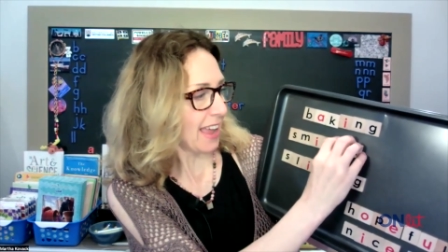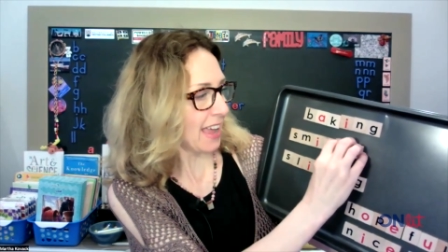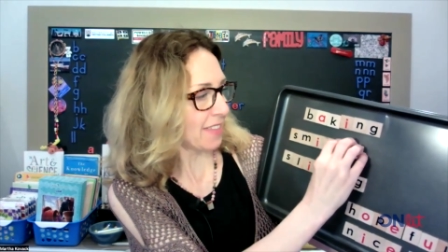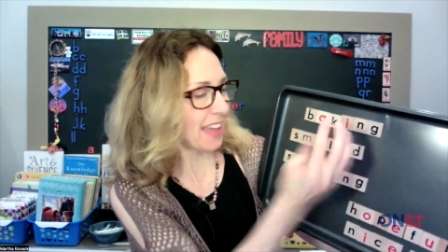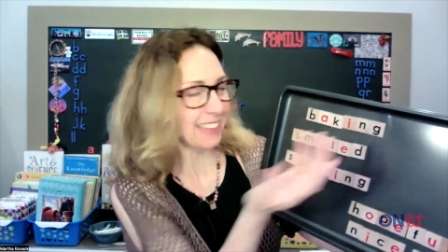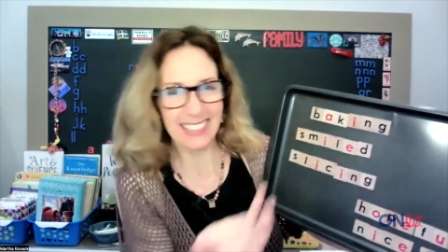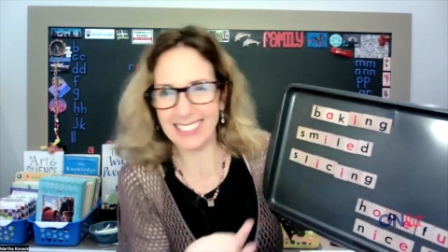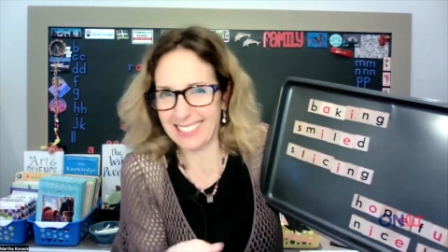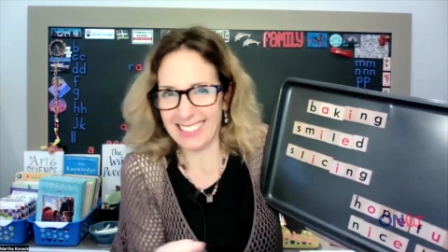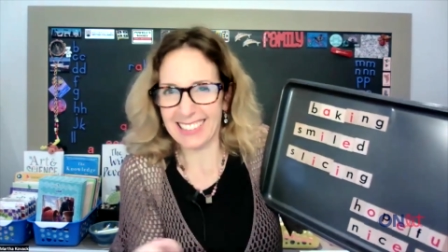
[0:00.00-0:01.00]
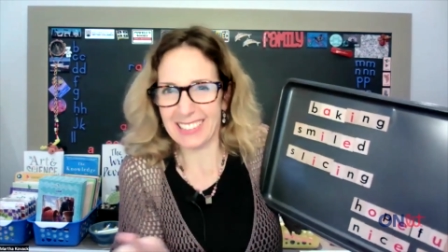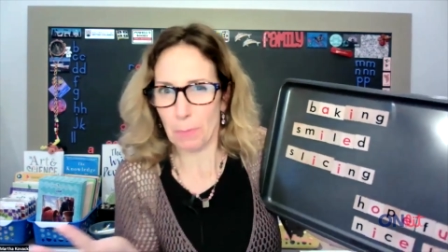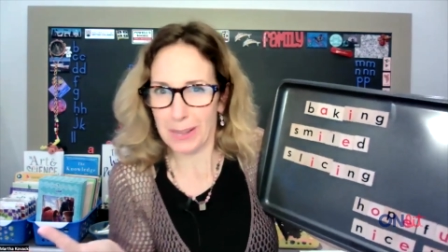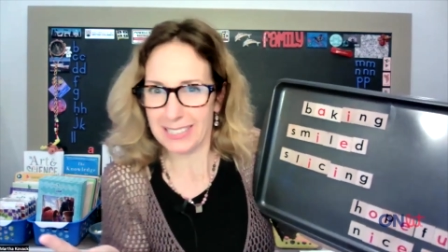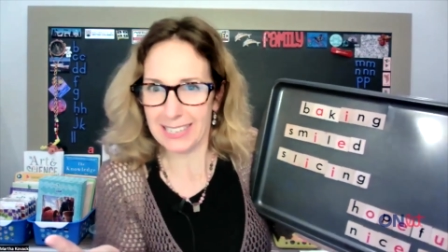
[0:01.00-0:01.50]
And that's as
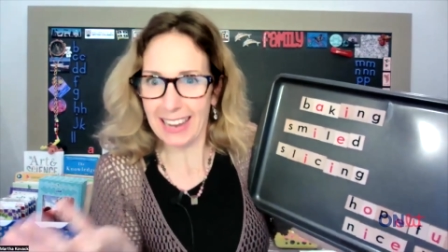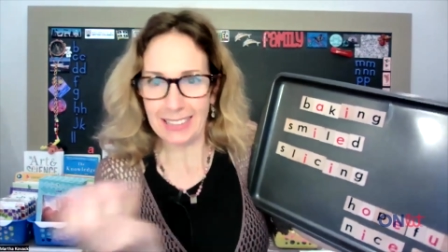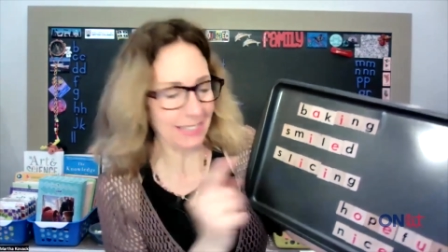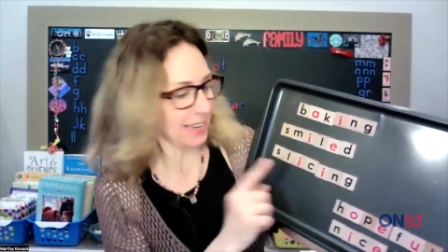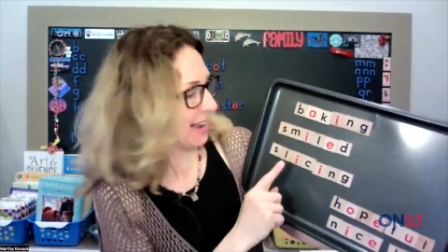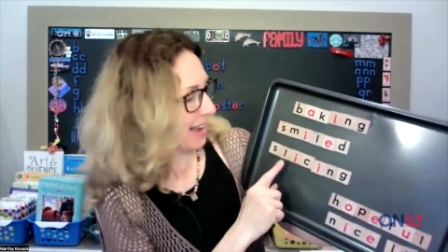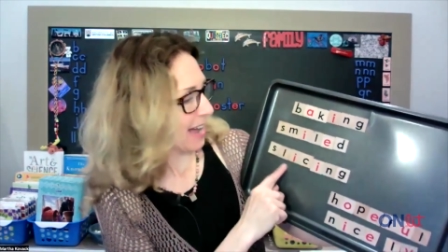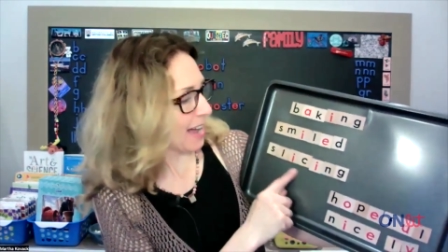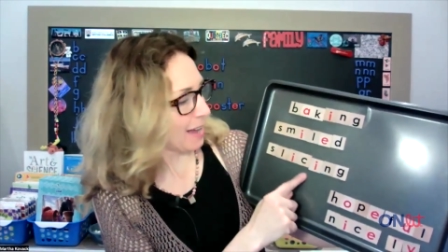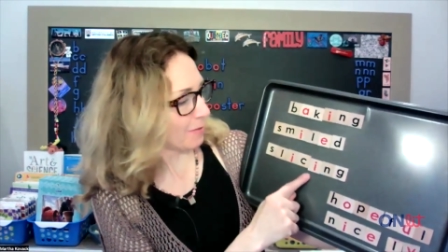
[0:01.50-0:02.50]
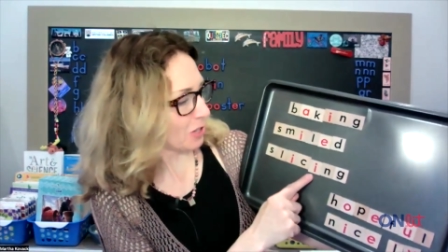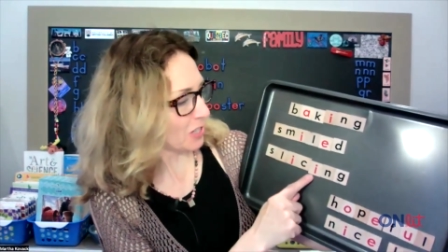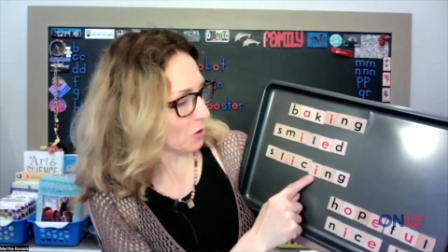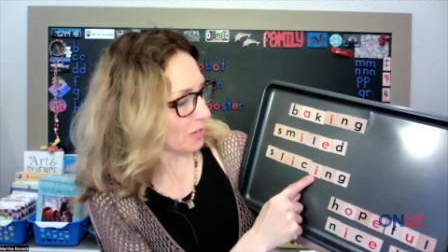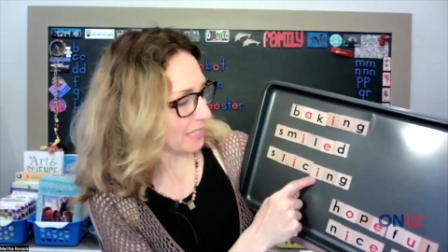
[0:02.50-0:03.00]
simple as it gets. Just
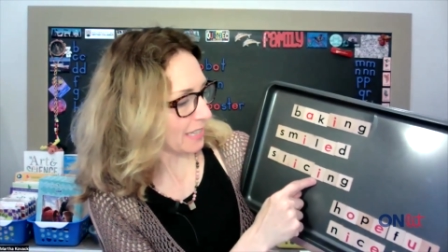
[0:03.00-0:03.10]
notice